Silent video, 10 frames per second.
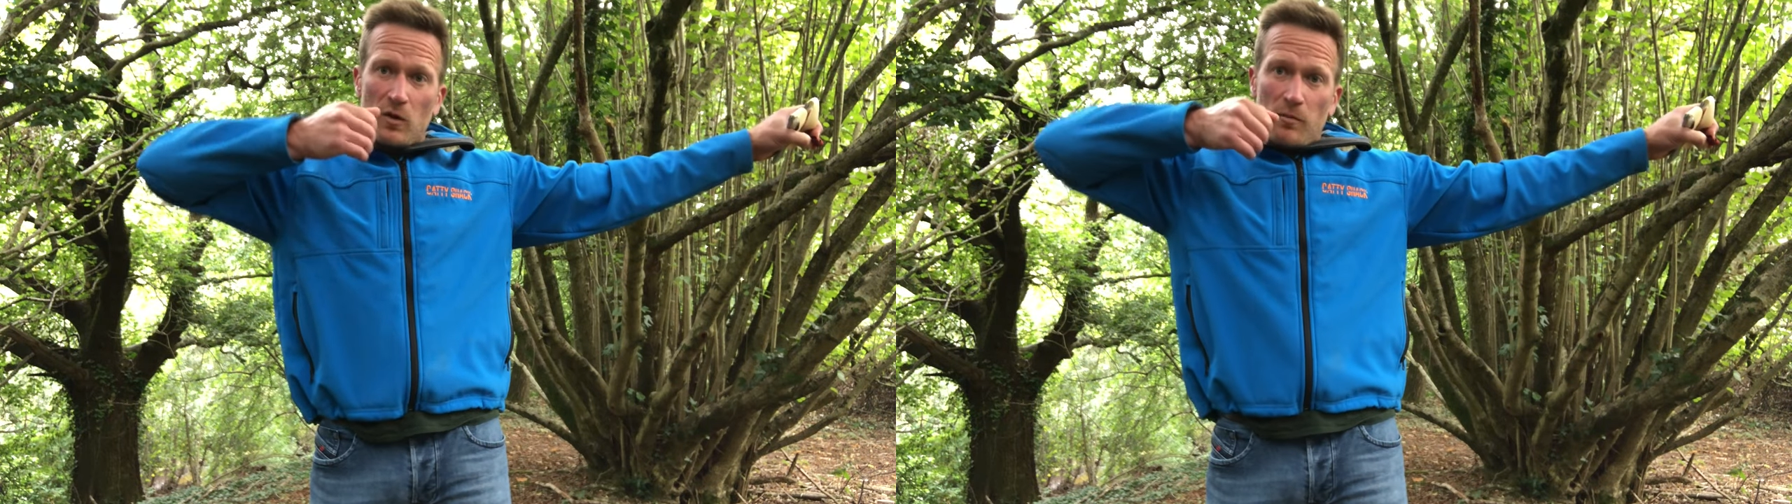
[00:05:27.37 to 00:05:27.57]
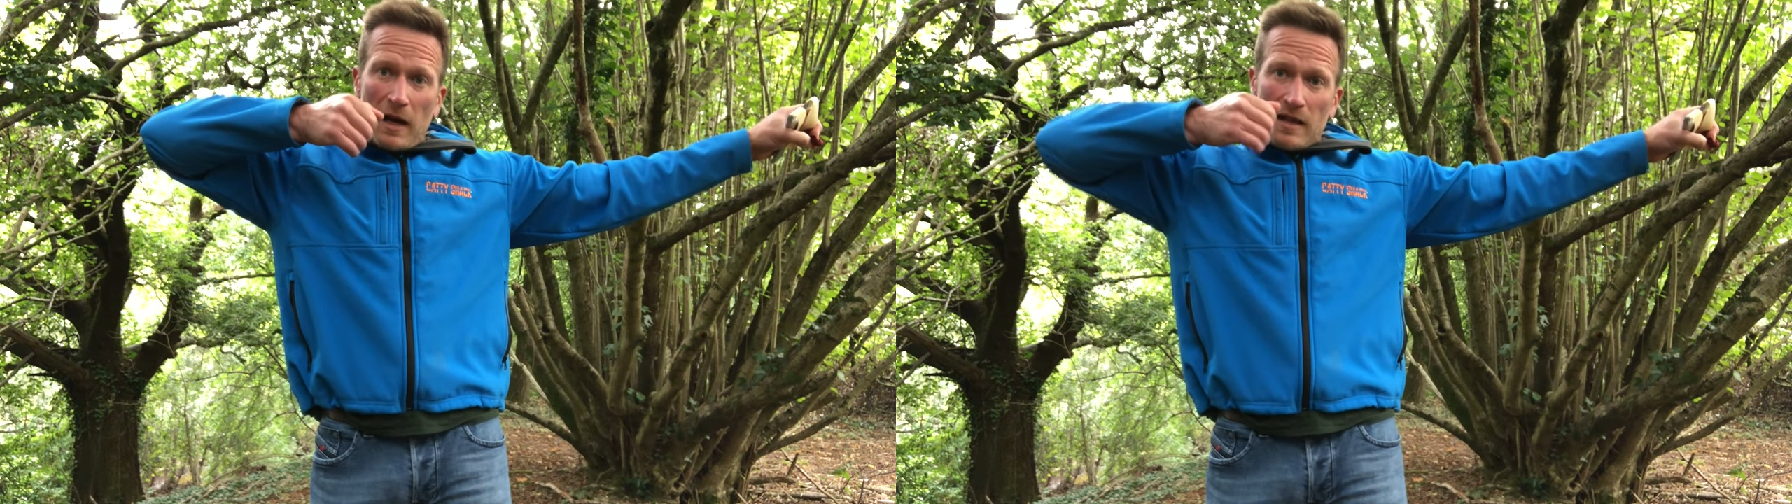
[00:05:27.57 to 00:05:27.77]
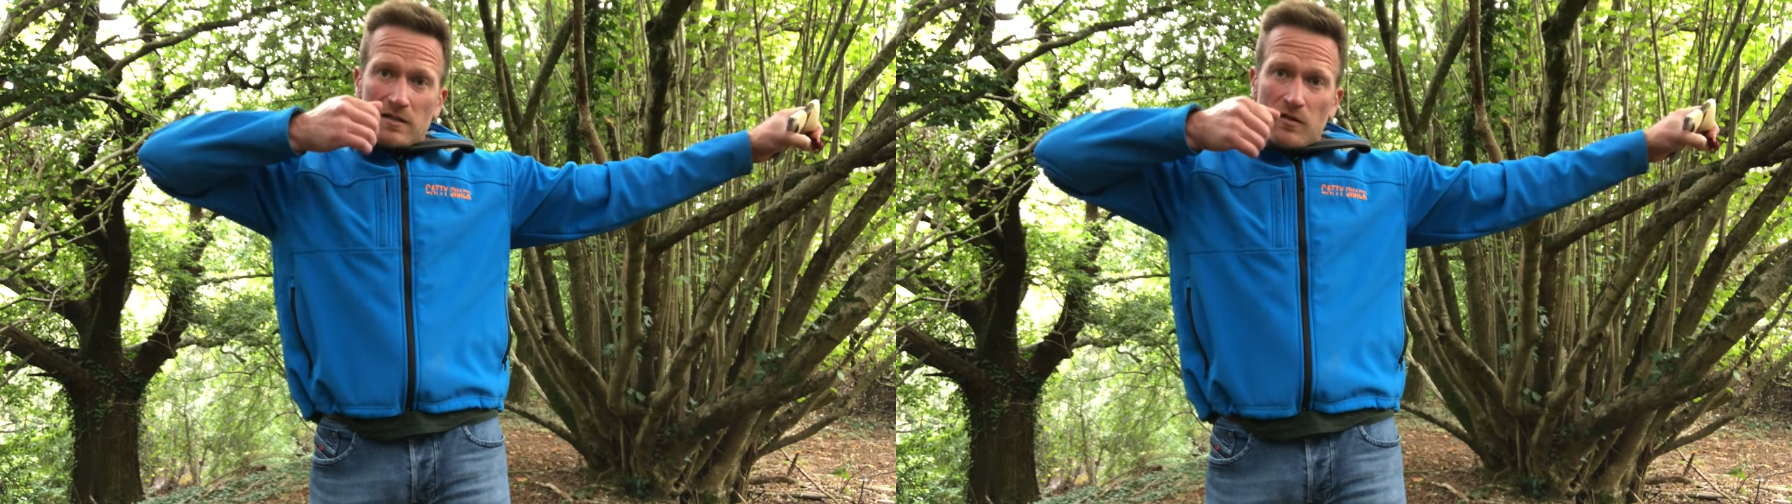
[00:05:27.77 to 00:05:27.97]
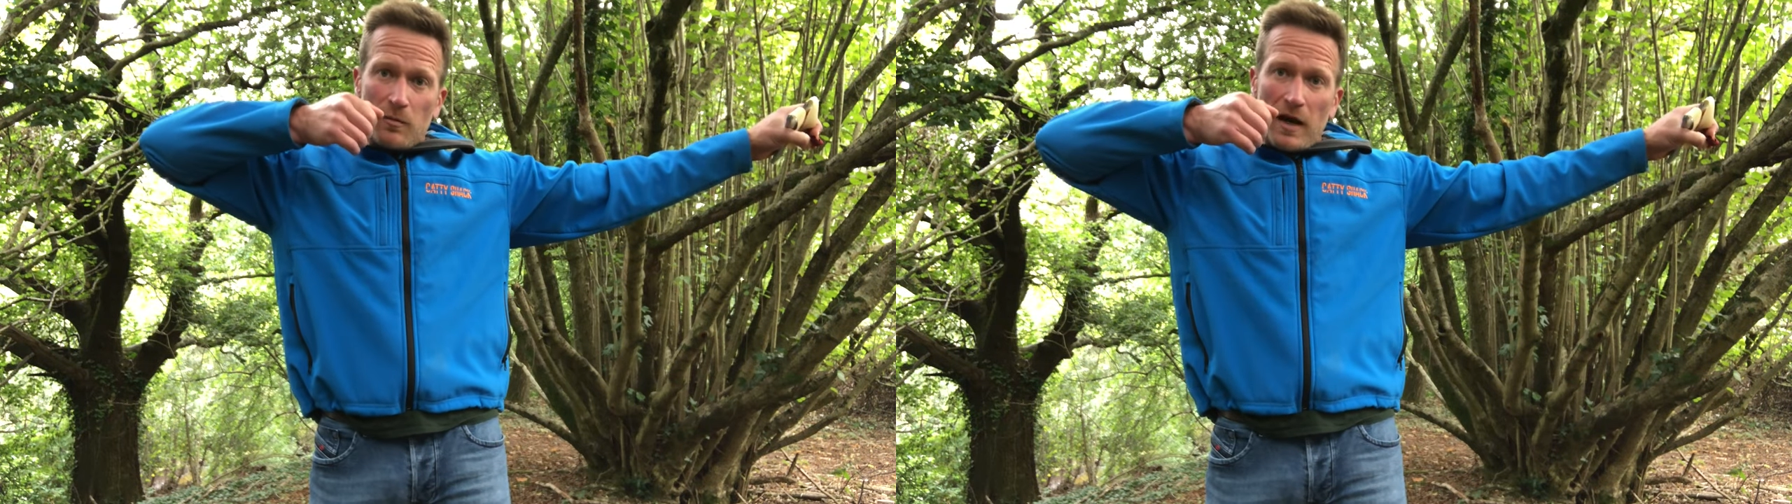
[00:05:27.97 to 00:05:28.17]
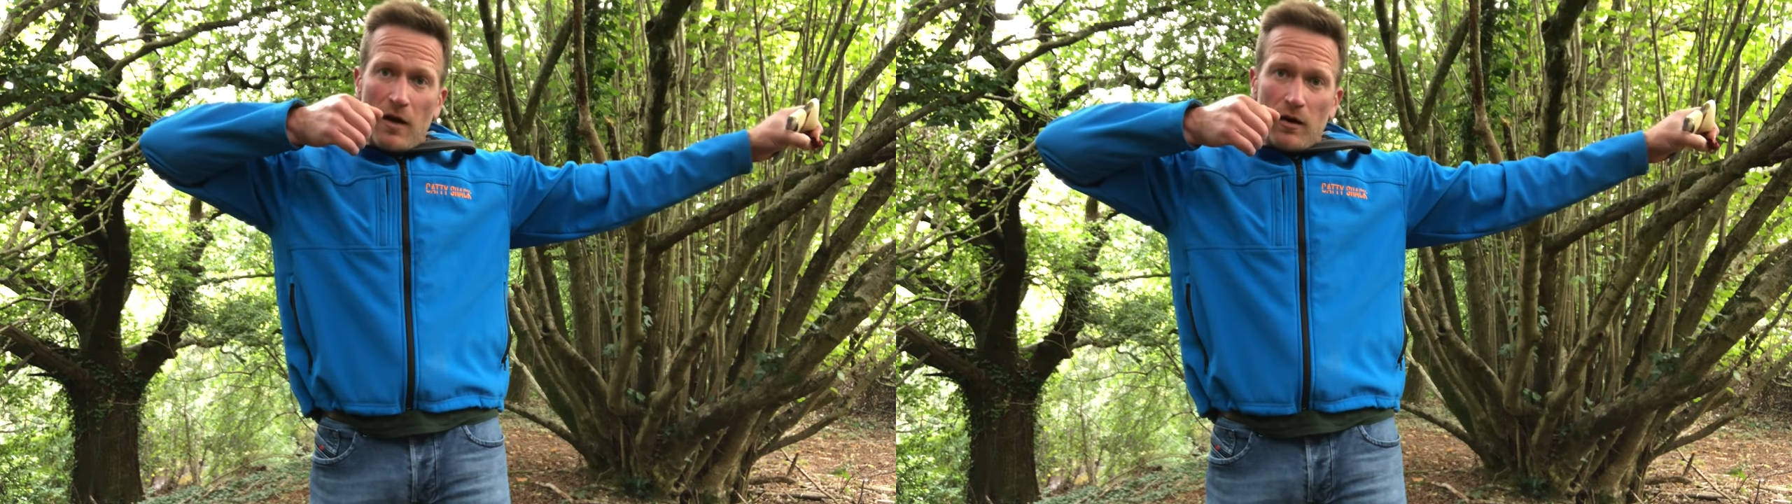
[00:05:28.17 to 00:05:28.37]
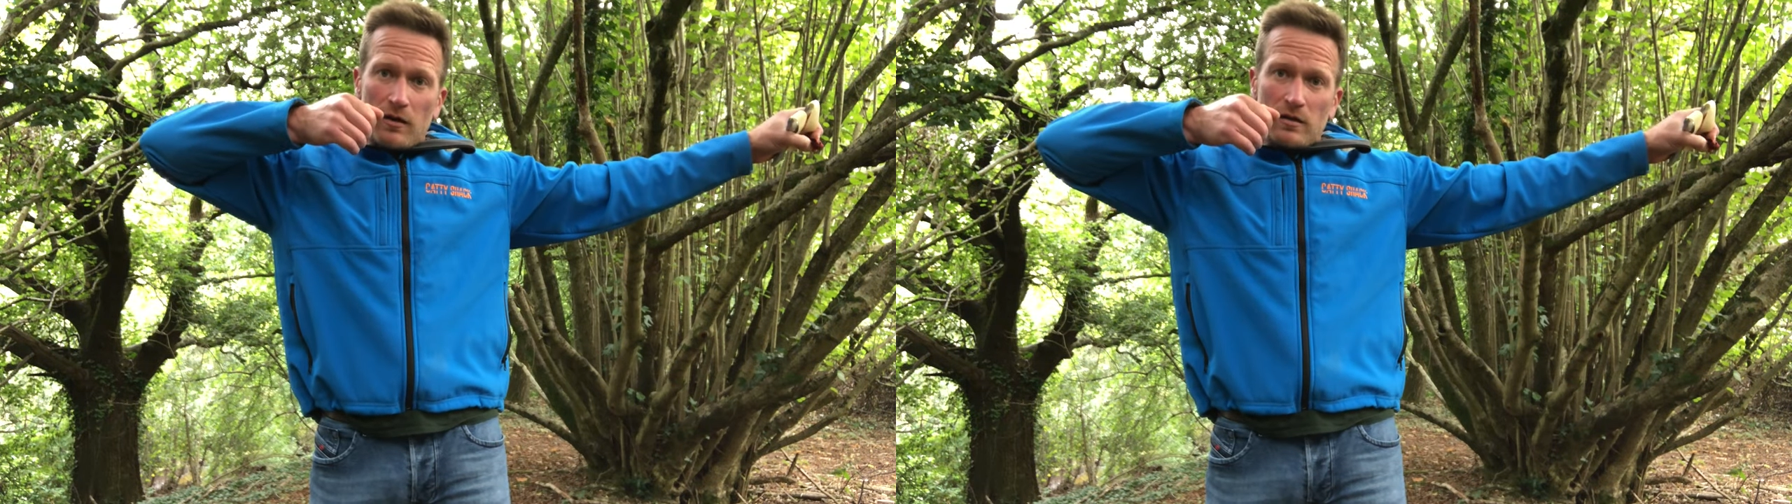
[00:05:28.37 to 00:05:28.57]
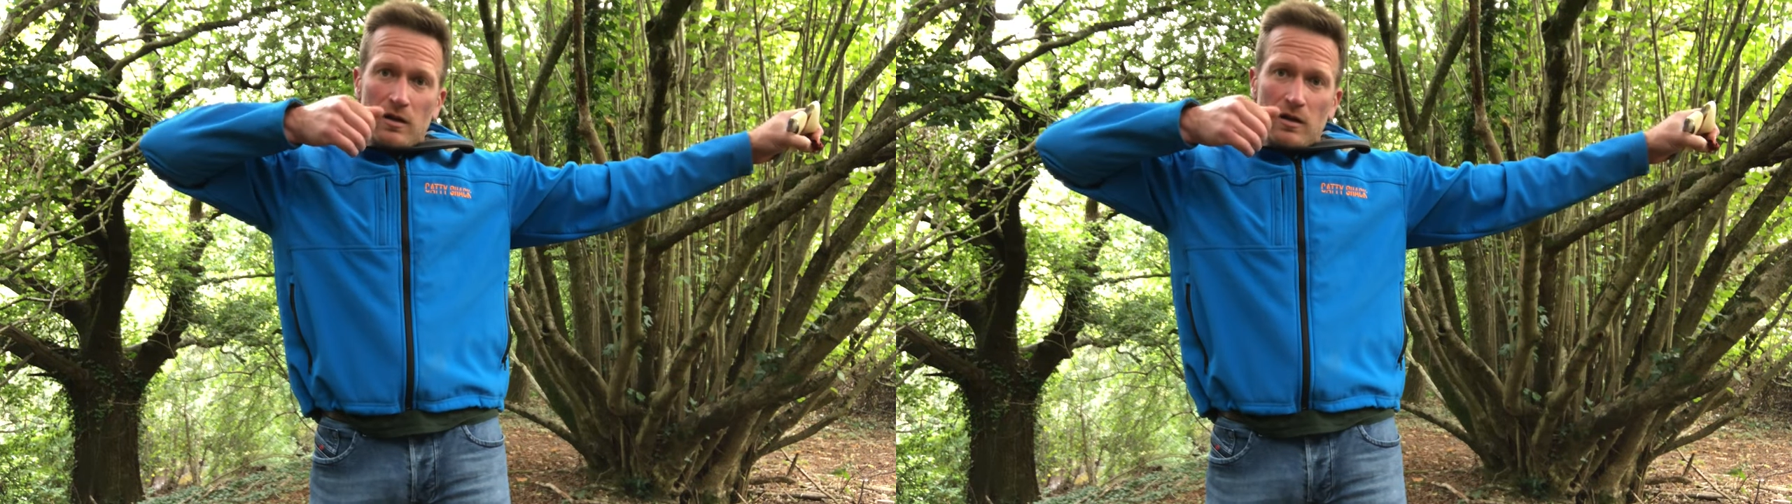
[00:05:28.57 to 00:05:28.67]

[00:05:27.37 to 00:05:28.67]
balance of the power,